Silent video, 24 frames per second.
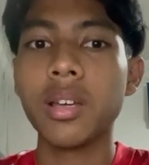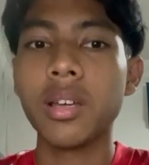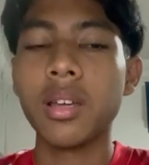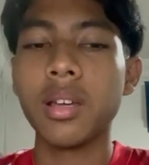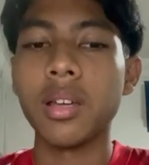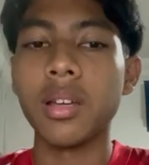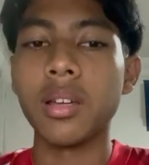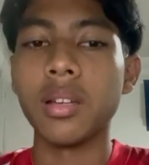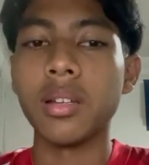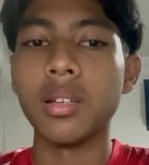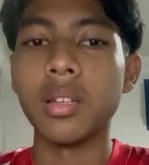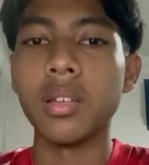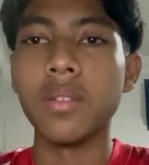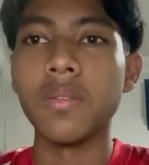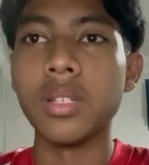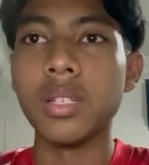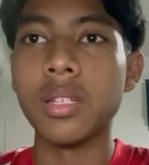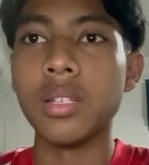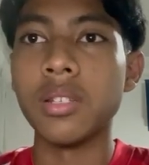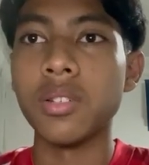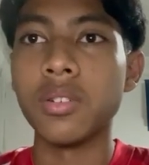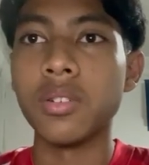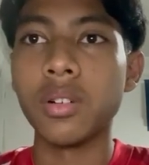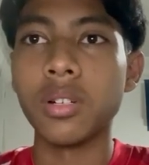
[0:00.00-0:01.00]
and give
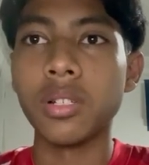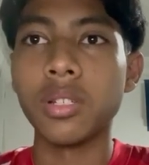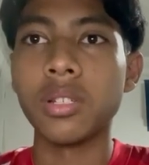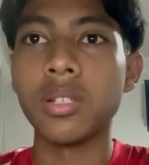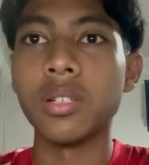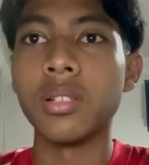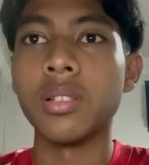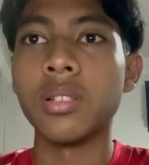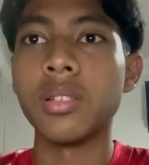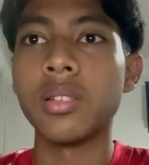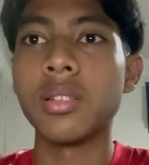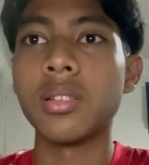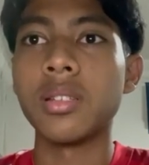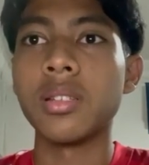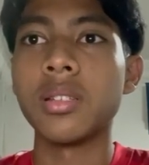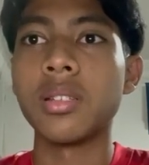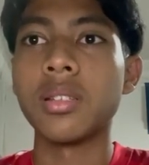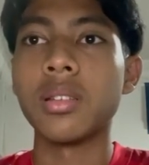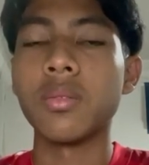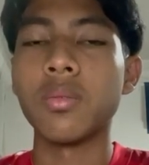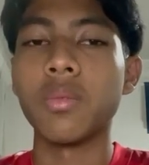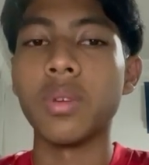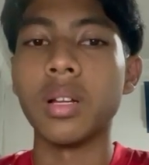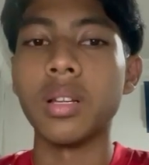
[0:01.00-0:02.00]
his instructions,
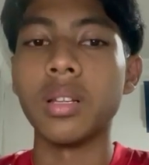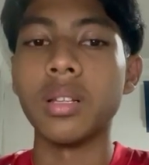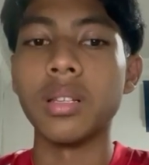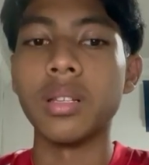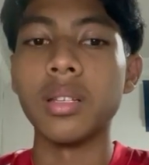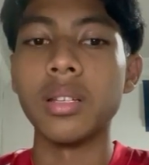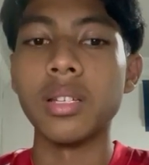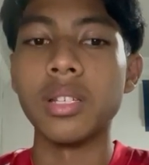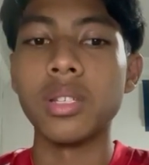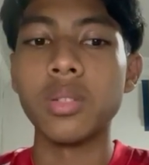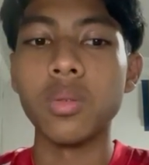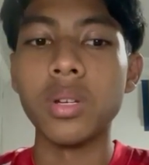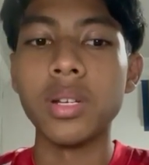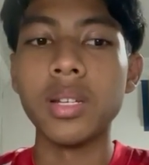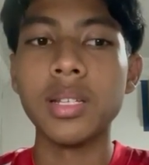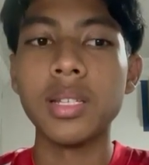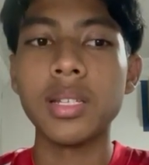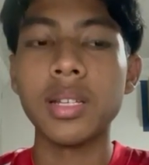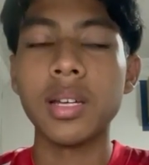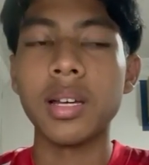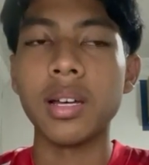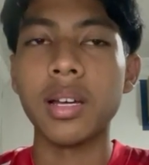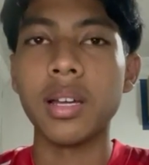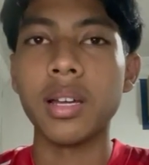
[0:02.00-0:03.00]
while the
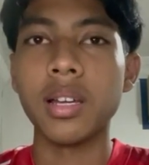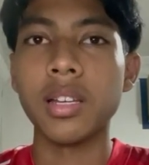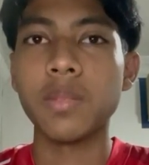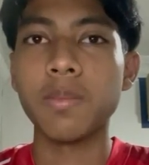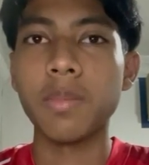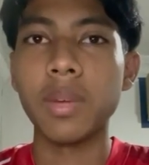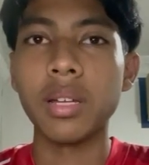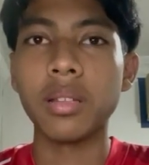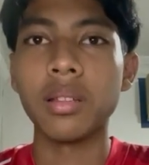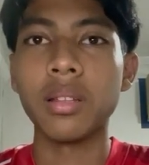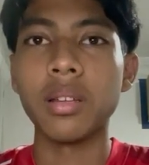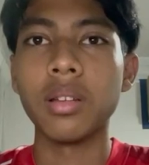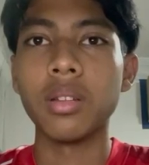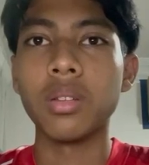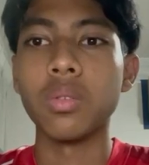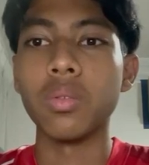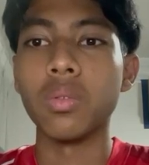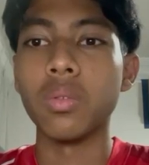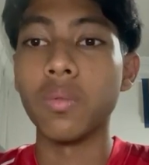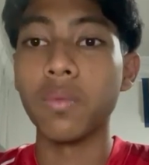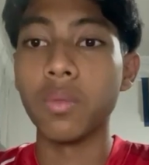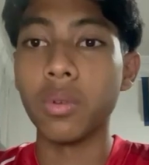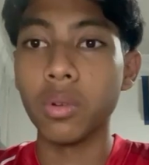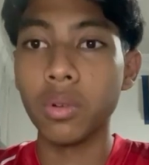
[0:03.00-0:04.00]
students are expected
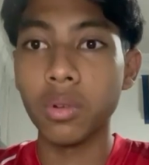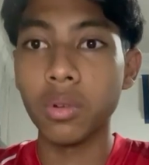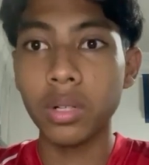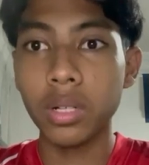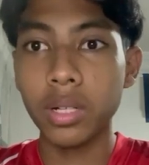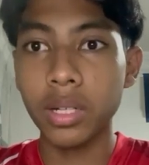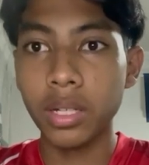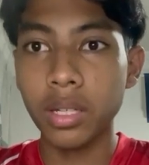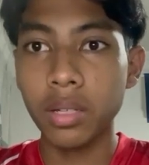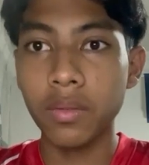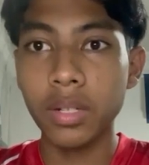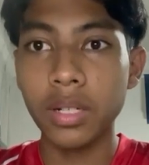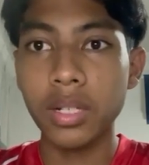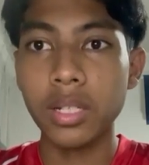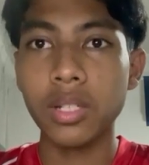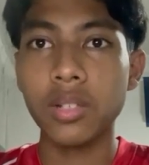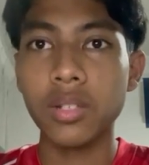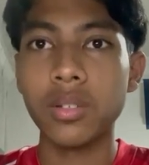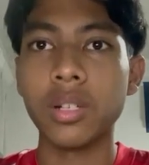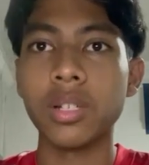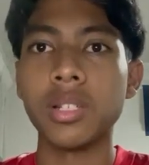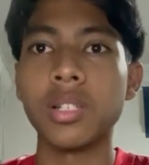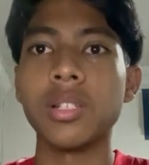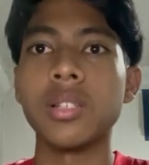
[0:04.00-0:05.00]
to follow the given
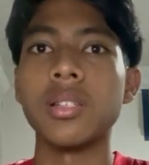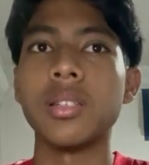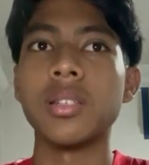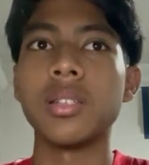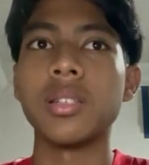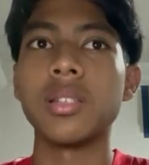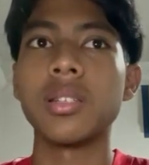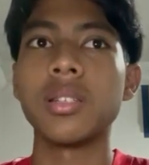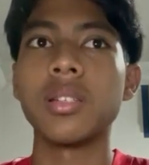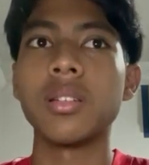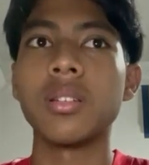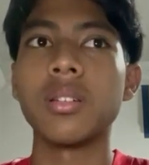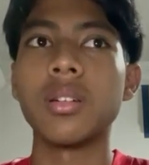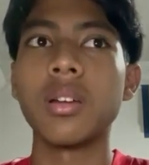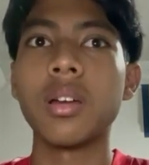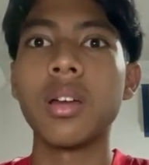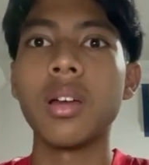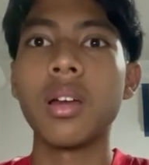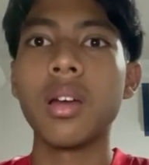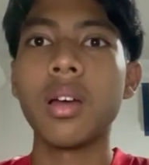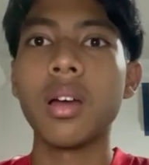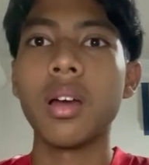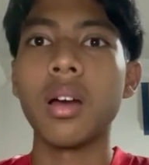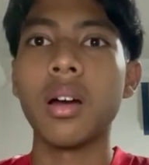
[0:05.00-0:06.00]
instructions
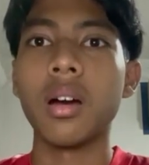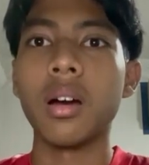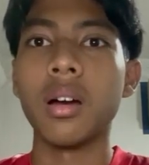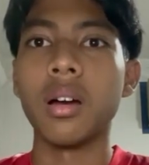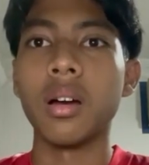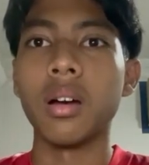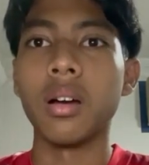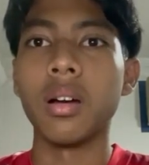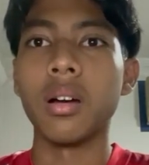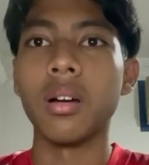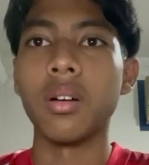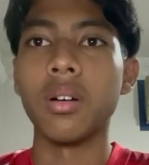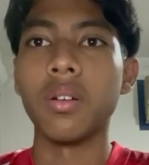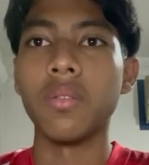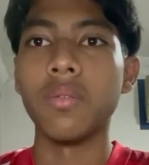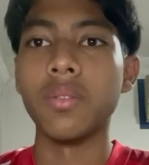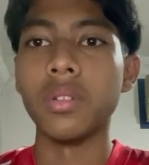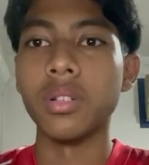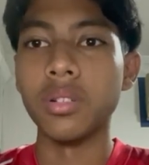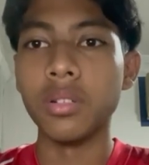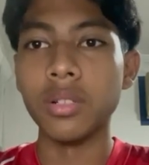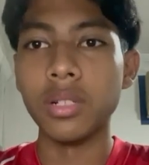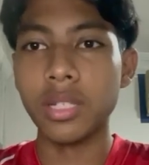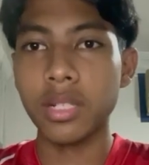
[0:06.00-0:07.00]
of
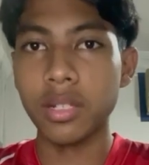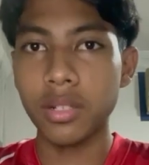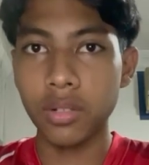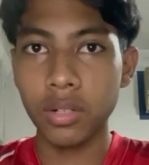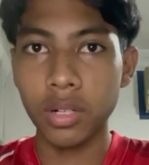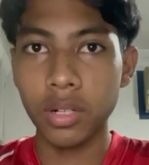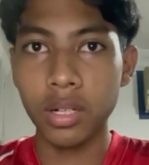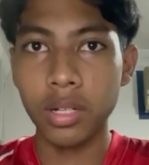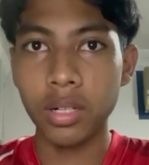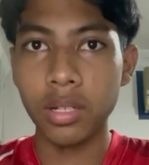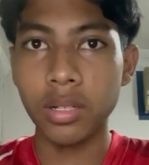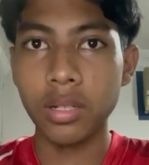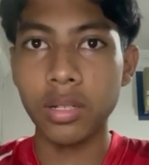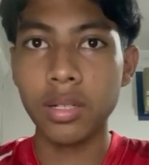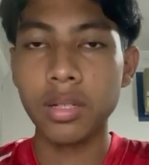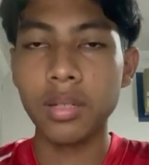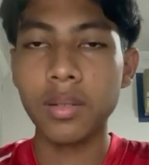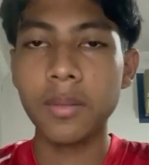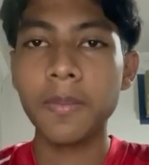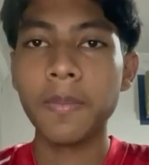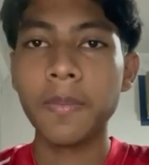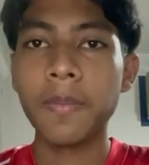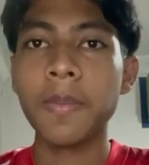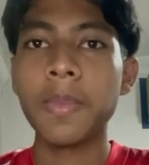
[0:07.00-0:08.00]
the drills and trainings.
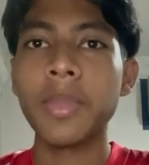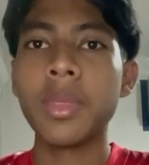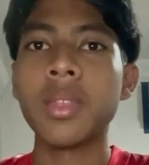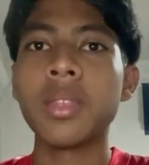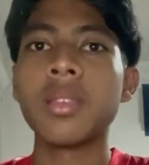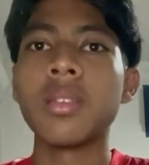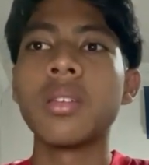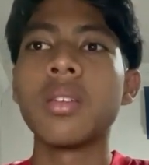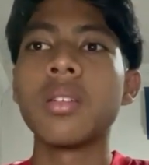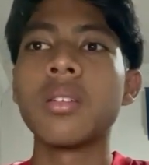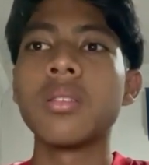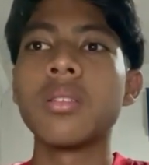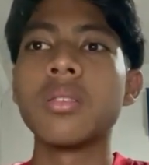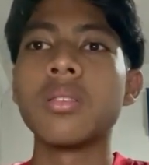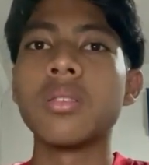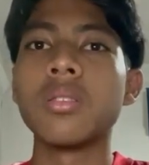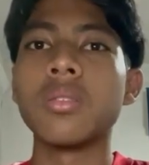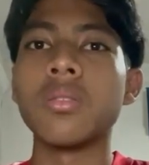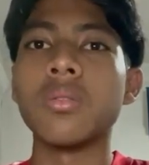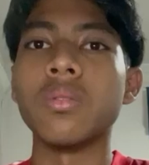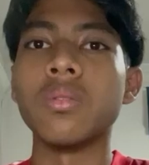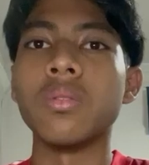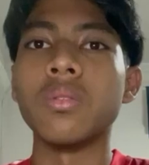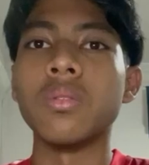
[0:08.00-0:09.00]

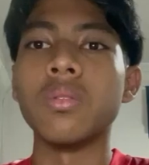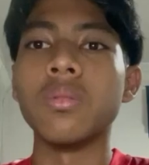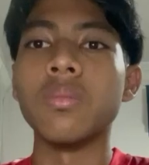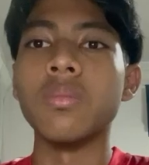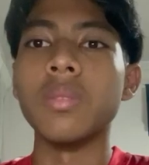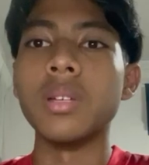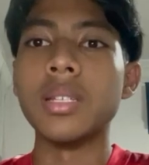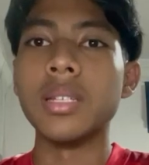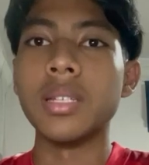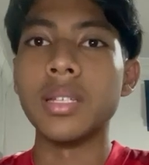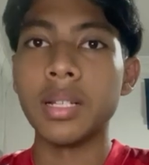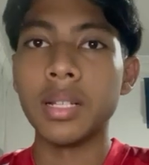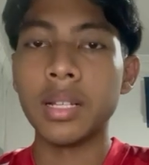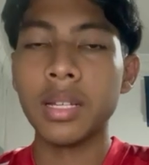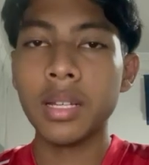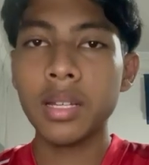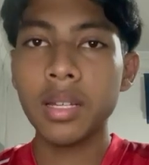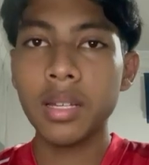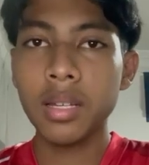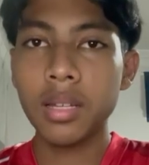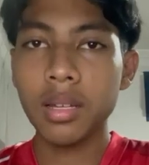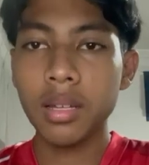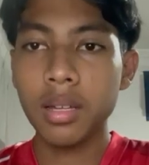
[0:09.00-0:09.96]
So basically,